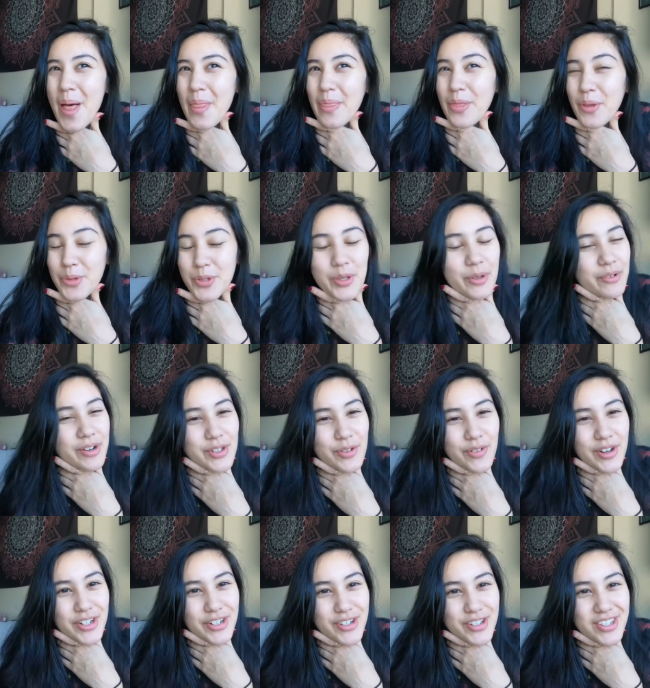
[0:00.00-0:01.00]
those are the
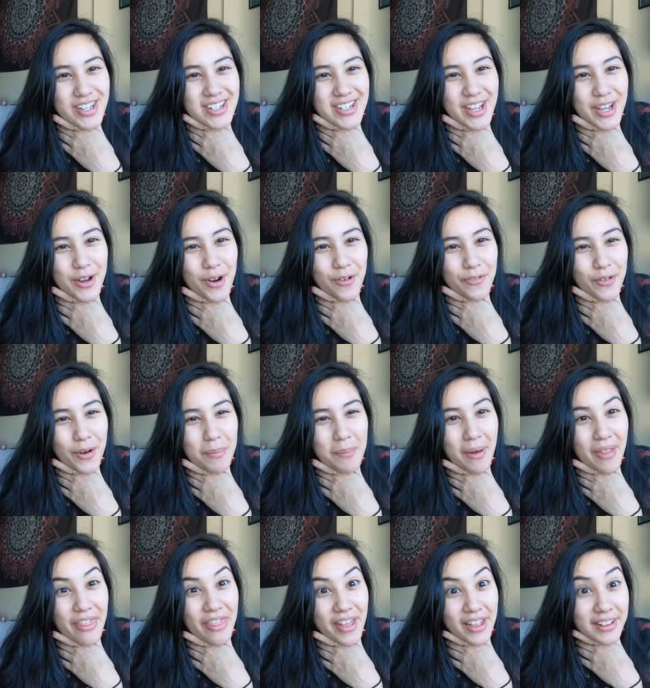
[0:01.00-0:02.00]
reservations that take over a
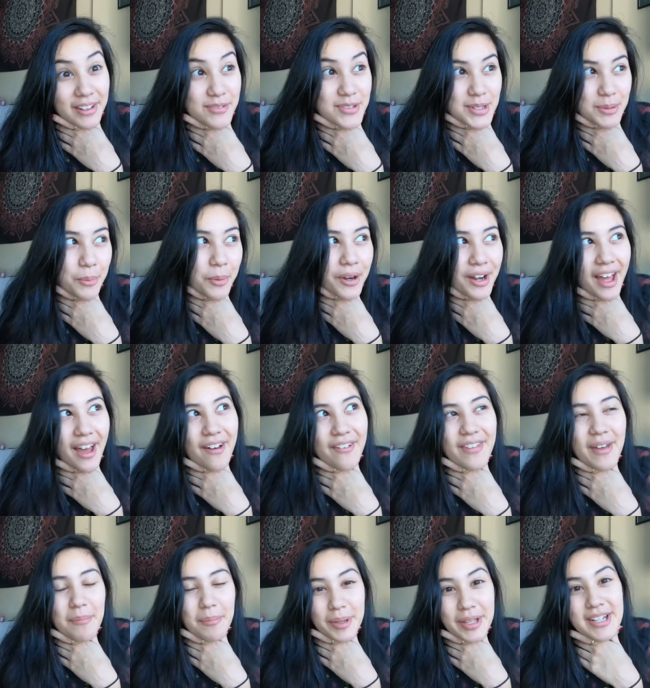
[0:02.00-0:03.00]
month. I live somewhere now
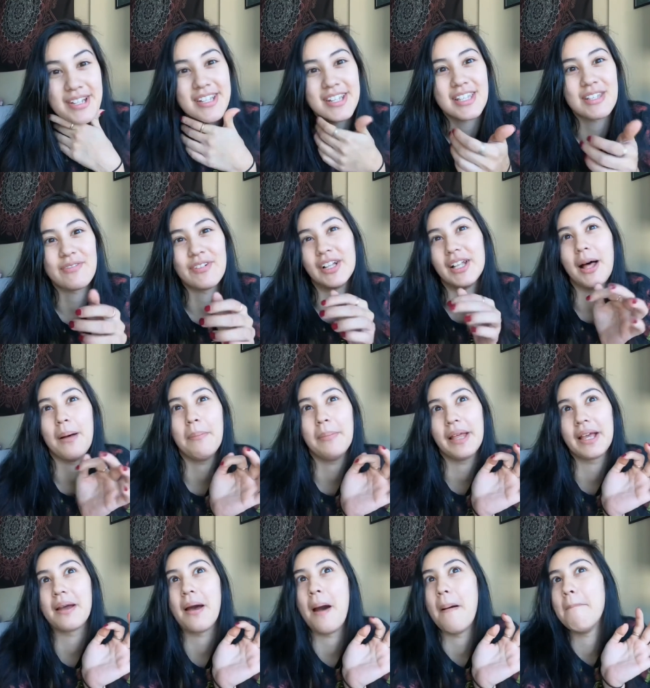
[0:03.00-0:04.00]
that places fill up
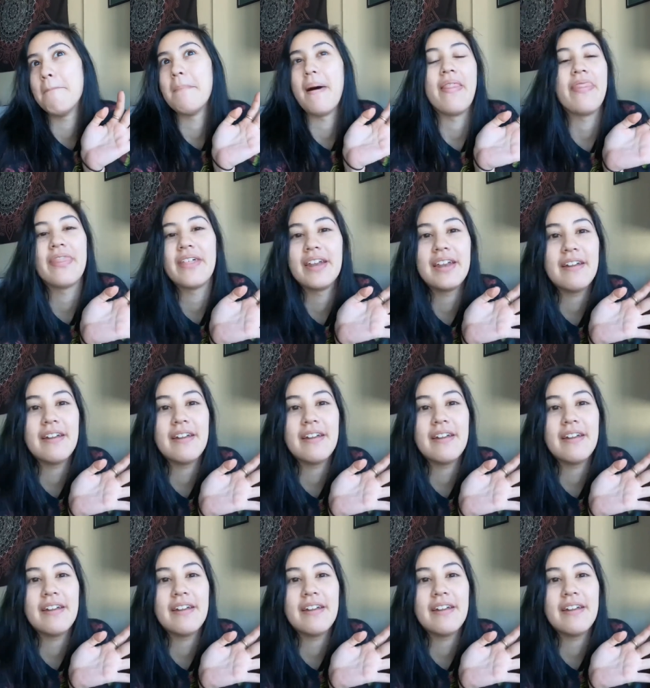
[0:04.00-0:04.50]
like a month in